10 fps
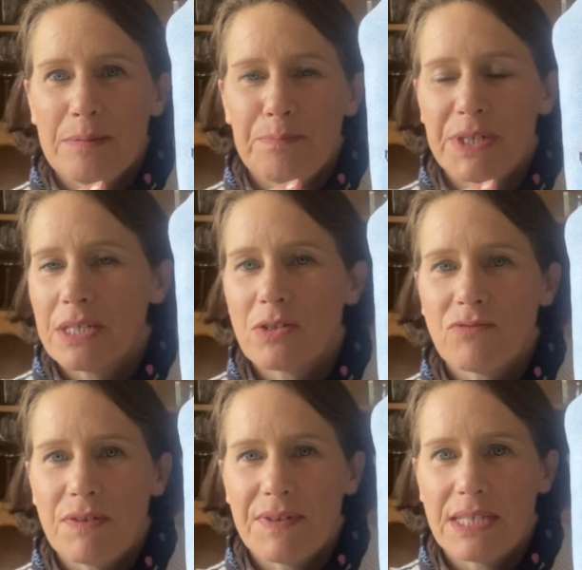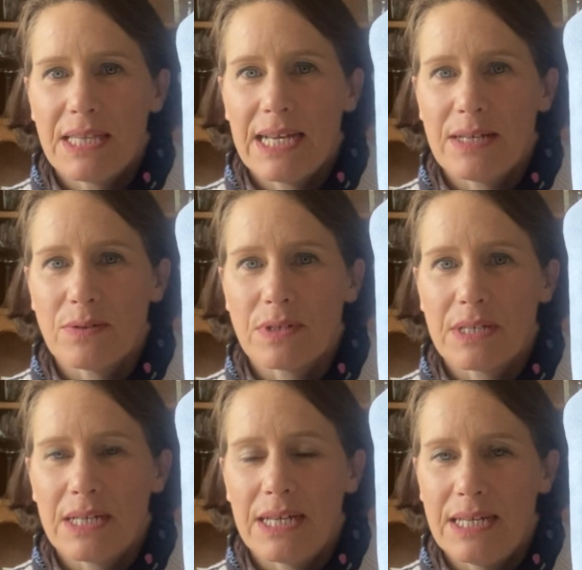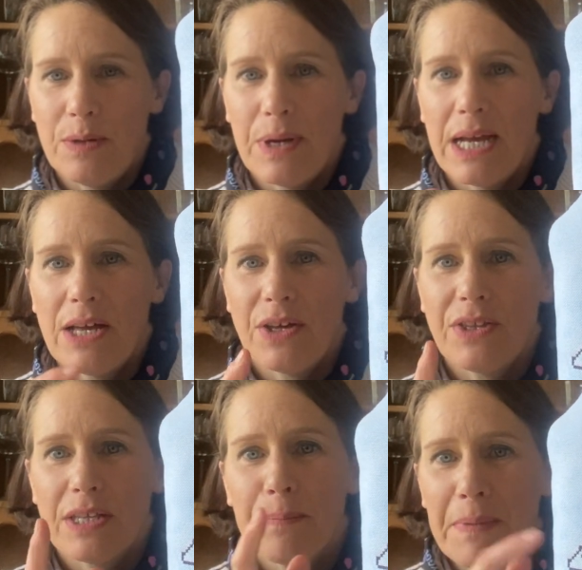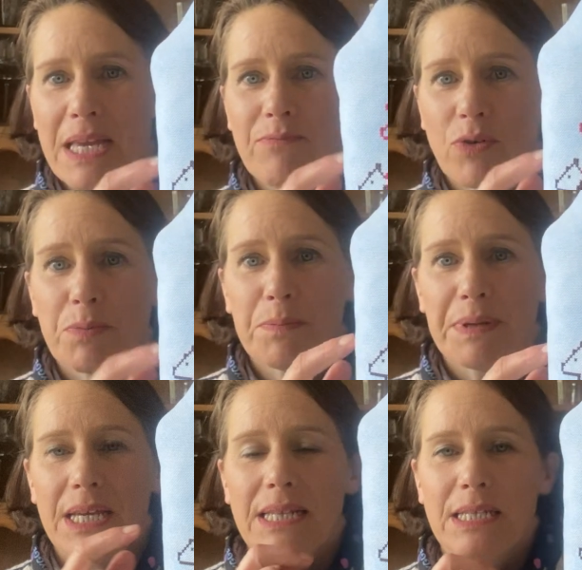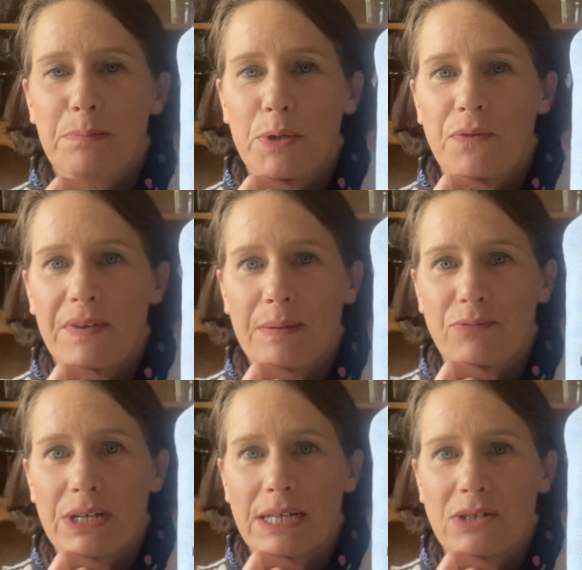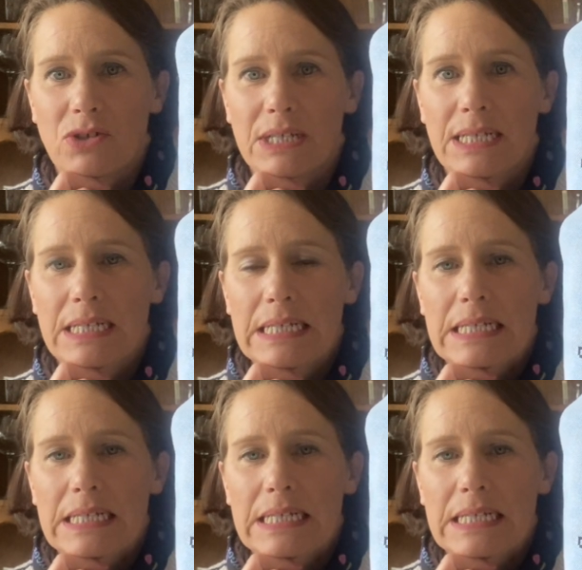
but it doesn't really fit in the house anywhere. And I think the main problem being this blue fabric actually.